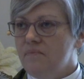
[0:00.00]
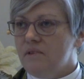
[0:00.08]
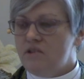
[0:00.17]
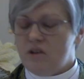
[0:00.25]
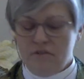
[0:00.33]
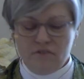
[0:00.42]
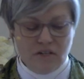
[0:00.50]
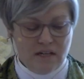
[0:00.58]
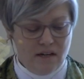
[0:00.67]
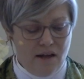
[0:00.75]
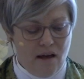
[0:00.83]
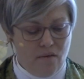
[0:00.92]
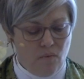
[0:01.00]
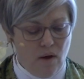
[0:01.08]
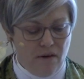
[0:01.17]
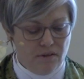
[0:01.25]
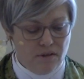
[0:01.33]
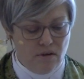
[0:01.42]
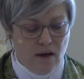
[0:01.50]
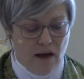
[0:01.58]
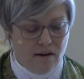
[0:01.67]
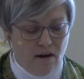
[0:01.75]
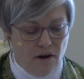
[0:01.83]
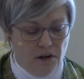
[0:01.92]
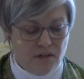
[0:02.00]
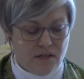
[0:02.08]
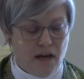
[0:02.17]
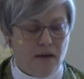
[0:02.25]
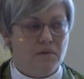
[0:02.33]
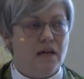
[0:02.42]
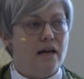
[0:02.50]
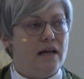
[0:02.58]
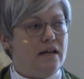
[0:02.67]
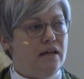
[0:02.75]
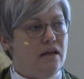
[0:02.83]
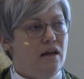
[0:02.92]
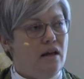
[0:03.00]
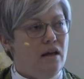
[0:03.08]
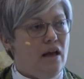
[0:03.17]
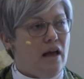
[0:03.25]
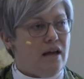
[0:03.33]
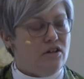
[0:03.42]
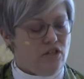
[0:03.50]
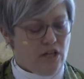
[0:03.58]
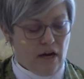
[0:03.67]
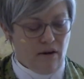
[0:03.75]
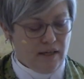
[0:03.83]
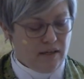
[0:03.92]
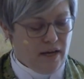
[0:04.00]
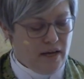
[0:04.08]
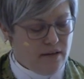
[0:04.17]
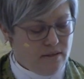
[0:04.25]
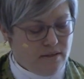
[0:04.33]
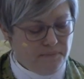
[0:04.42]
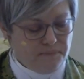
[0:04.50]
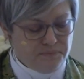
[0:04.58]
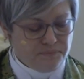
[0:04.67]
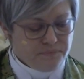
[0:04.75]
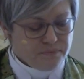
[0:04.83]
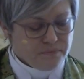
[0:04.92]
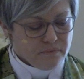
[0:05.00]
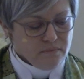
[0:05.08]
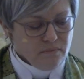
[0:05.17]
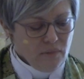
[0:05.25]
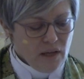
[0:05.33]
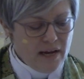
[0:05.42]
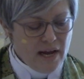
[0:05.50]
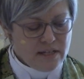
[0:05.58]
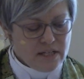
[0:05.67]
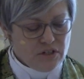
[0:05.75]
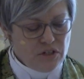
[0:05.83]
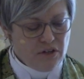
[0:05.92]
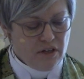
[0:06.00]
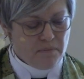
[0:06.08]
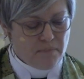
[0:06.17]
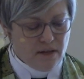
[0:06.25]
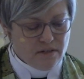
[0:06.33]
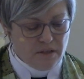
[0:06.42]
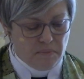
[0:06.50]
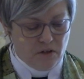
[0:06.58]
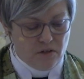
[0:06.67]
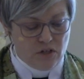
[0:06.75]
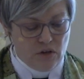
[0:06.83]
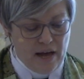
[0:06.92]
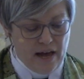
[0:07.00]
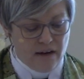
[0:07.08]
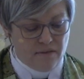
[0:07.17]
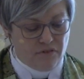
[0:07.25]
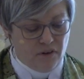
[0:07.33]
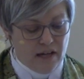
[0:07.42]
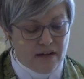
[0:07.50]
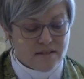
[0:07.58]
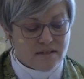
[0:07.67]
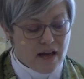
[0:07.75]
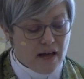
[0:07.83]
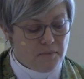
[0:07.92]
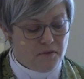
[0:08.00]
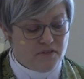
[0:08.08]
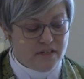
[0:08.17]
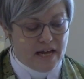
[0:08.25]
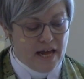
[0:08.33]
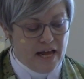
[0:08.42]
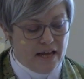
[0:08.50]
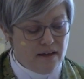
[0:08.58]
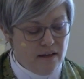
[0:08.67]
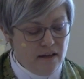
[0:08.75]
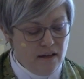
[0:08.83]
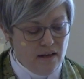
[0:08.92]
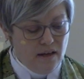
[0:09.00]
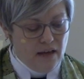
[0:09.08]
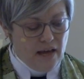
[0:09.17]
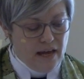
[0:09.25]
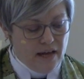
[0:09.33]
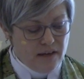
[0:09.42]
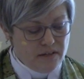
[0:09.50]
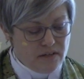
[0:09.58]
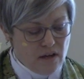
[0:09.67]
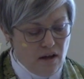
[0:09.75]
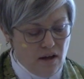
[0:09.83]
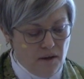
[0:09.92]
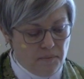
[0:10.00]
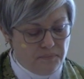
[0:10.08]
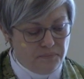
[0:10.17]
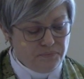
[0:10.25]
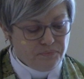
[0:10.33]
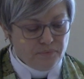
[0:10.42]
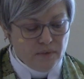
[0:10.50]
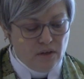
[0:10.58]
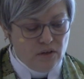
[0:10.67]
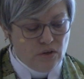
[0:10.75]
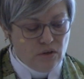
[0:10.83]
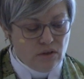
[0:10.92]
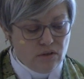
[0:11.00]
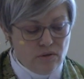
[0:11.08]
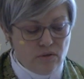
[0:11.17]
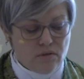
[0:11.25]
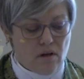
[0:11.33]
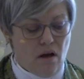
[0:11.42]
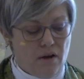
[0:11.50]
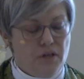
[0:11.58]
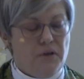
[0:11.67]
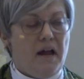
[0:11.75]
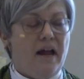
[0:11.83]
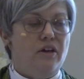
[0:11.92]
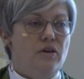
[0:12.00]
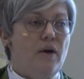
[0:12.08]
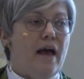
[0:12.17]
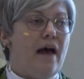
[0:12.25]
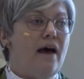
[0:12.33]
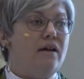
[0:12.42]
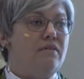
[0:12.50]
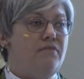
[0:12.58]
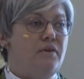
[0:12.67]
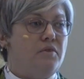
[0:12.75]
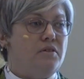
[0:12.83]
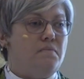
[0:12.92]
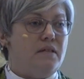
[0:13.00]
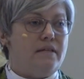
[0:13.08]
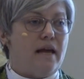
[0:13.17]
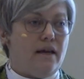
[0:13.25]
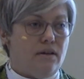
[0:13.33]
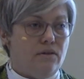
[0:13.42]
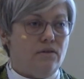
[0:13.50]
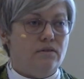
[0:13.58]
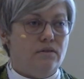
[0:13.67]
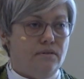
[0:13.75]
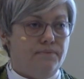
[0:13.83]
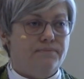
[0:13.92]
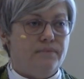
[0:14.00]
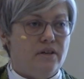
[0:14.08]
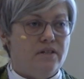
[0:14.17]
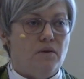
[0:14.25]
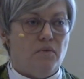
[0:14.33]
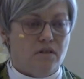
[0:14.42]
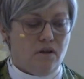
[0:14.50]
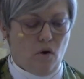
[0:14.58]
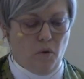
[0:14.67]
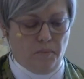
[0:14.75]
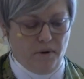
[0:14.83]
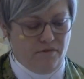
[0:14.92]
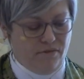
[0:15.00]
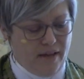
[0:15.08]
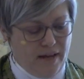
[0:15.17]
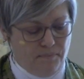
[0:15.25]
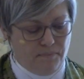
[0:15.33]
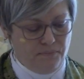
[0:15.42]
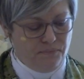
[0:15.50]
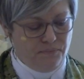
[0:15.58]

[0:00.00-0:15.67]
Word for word: So if you didn't have wealth, you had a harder time getting and sharing light. And as it took combustibles, you had it for less time of the day, and um, you could lose all you, you had if it was mishandled because it was an open flame.